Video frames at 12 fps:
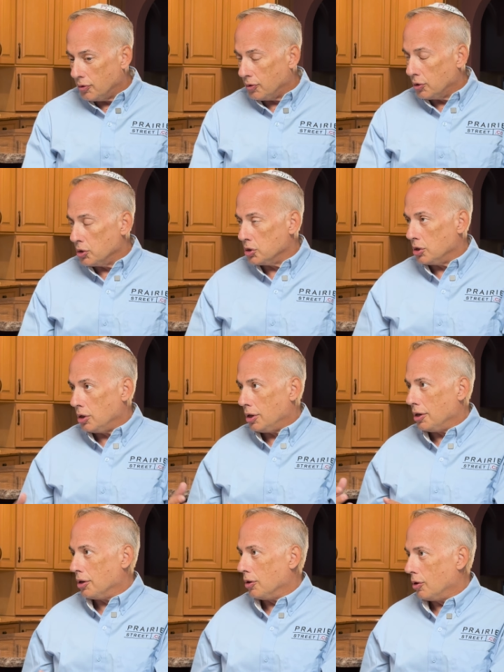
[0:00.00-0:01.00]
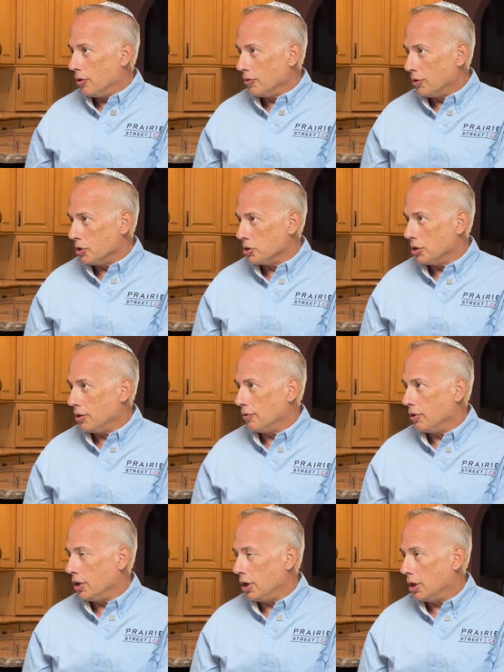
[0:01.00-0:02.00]
version and a long version
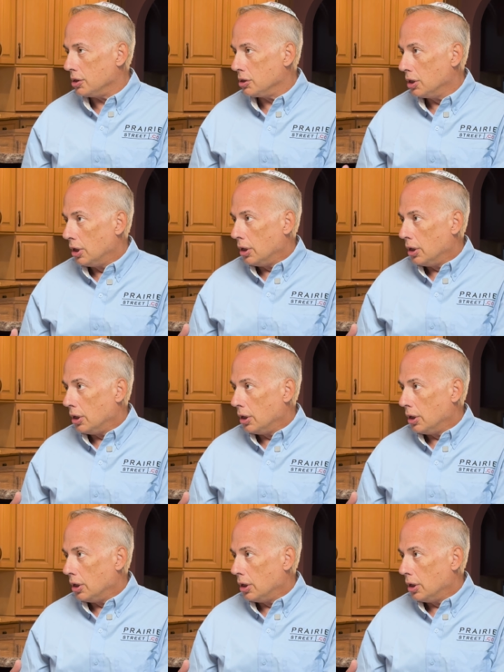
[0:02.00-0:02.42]
of that